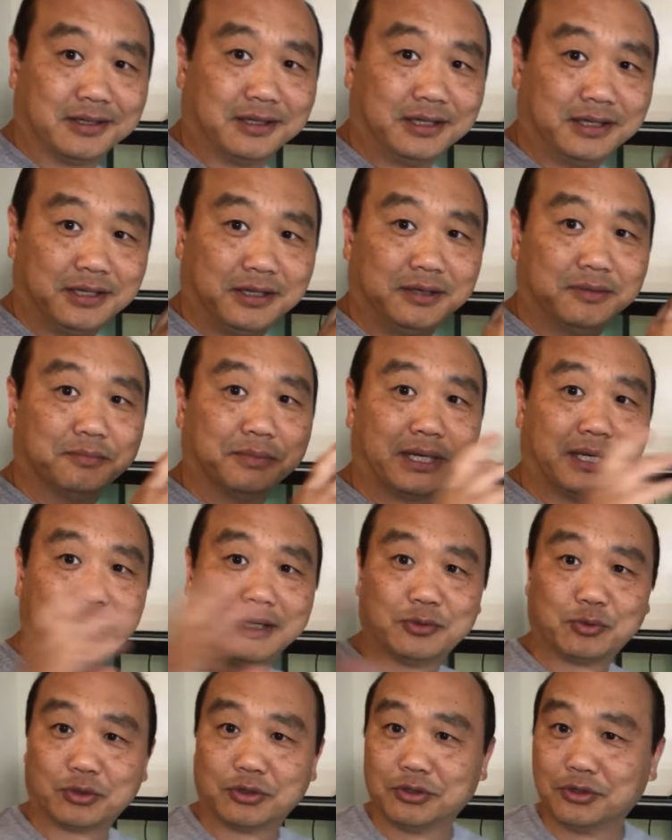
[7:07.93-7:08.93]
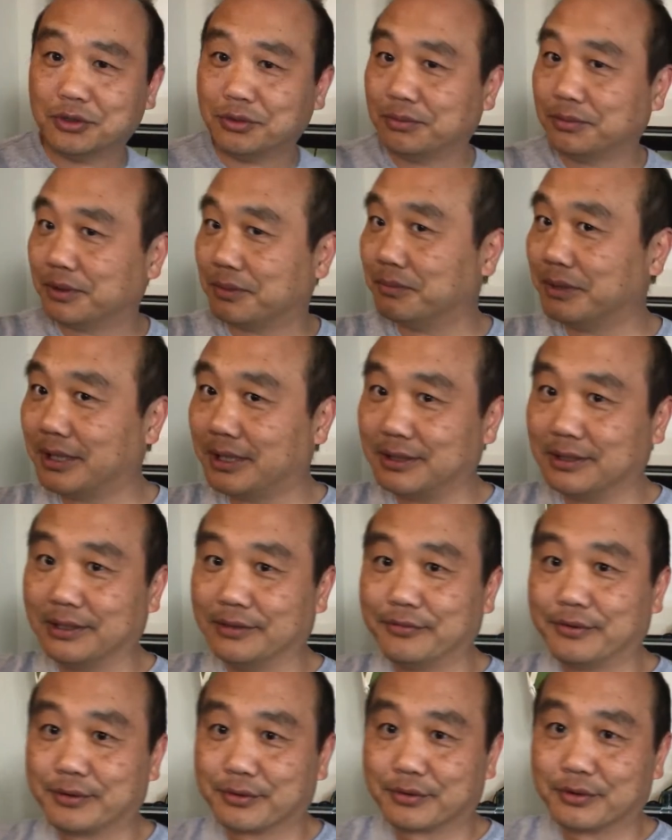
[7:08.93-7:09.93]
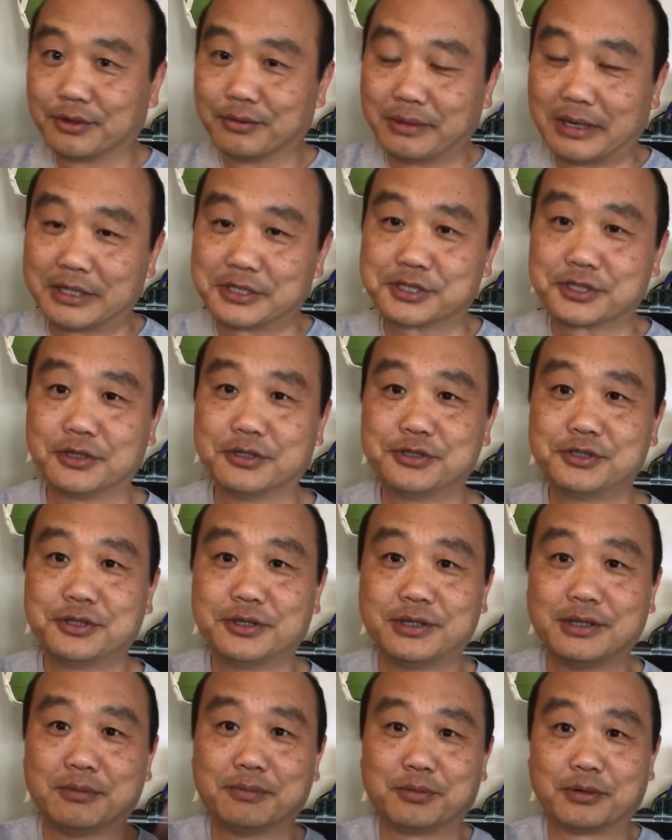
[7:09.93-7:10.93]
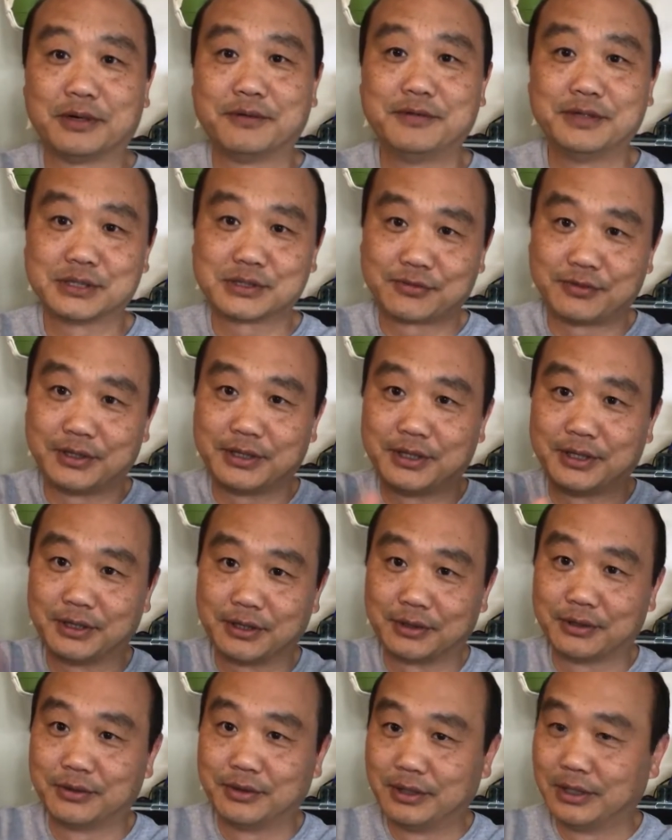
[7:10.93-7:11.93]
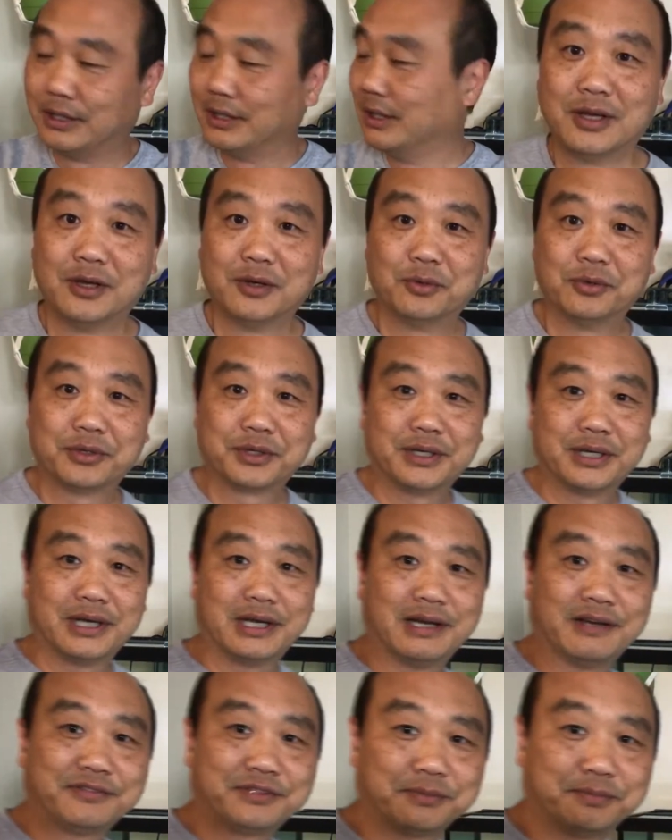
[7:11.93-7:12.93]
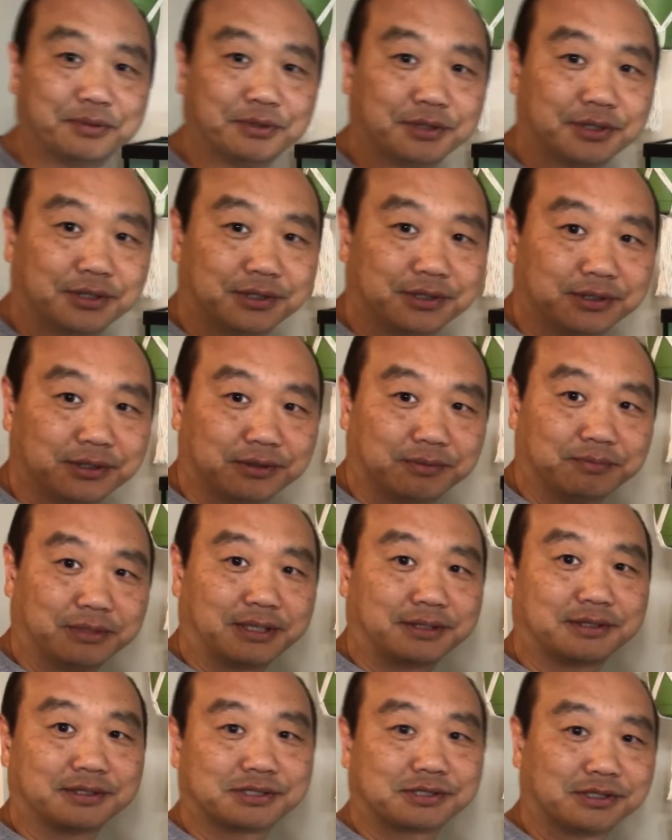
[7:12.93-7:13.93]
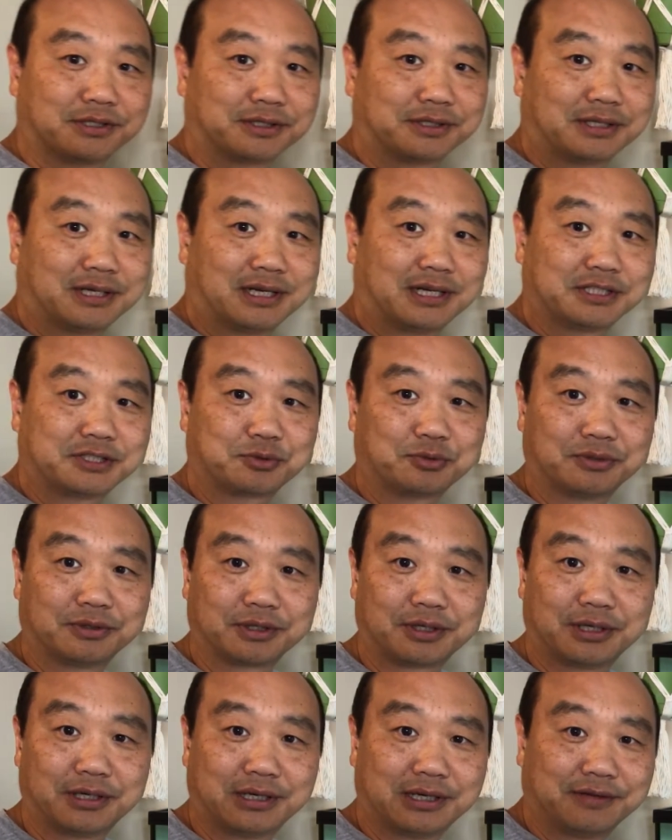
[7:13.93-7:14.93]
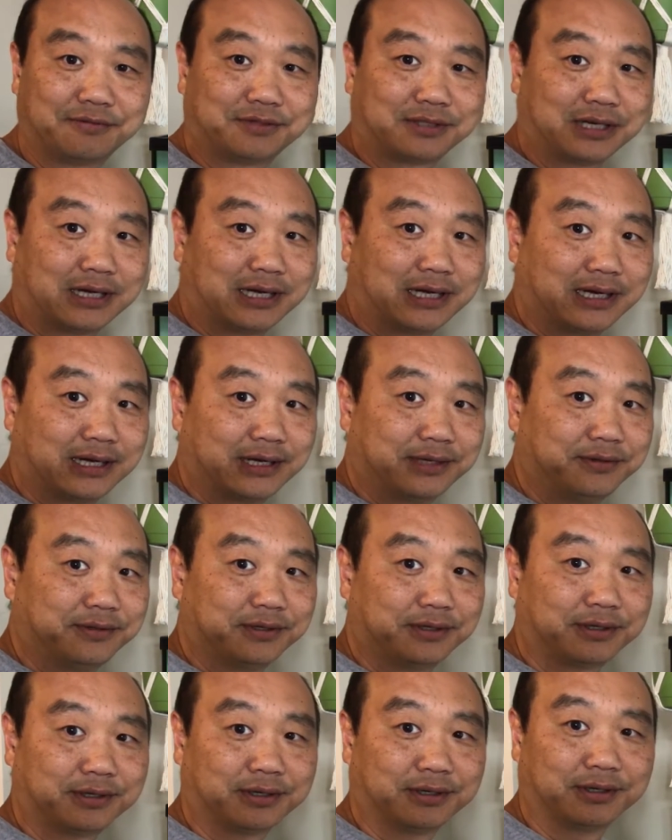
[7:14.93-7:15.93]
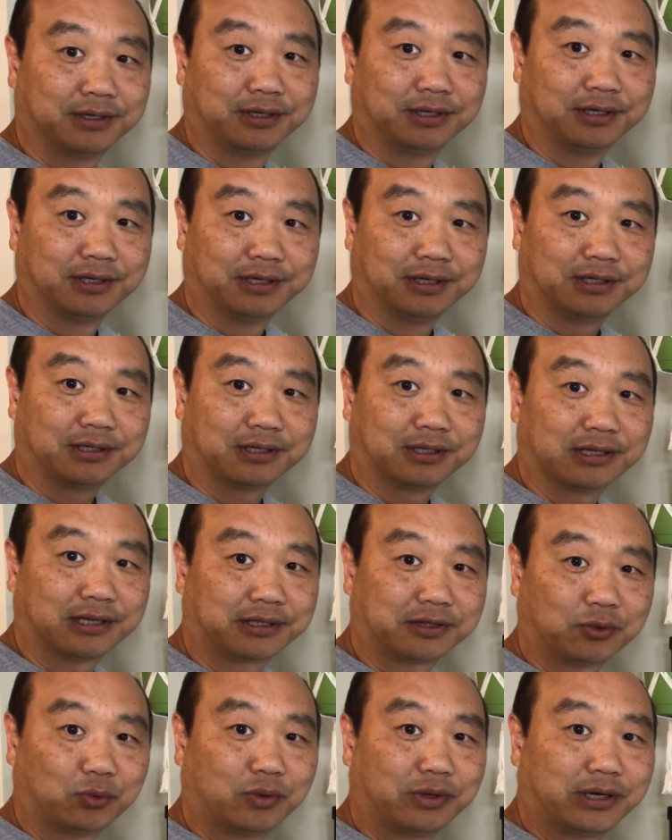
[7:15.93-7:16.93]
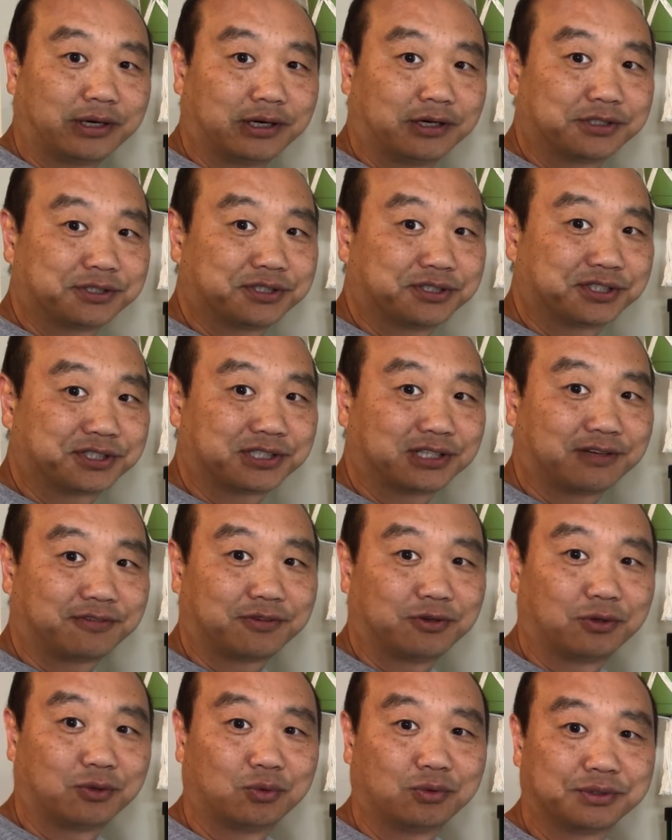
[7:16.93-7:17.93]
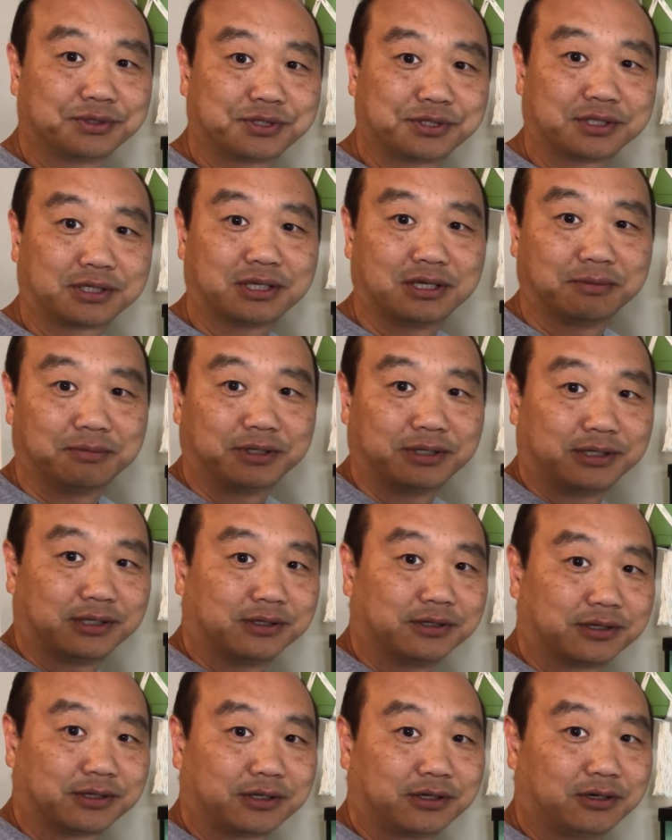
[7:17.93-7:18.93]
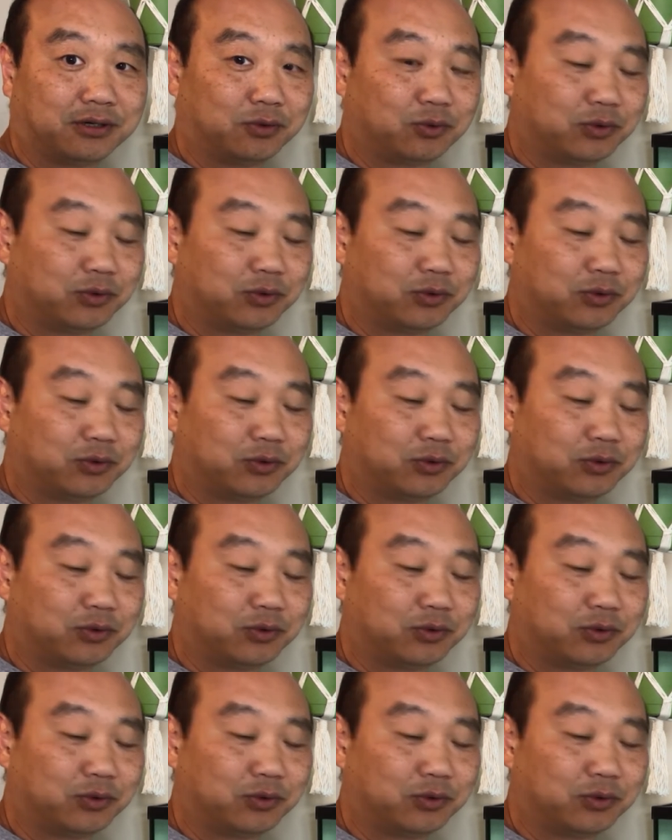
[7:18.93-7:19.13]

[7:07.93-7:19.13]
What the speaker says: the main room, the main living room I showed you in the previous video, we're going to have to make this look nice. We're going to have to hide the wires and stuff. No one wants to come in and look at all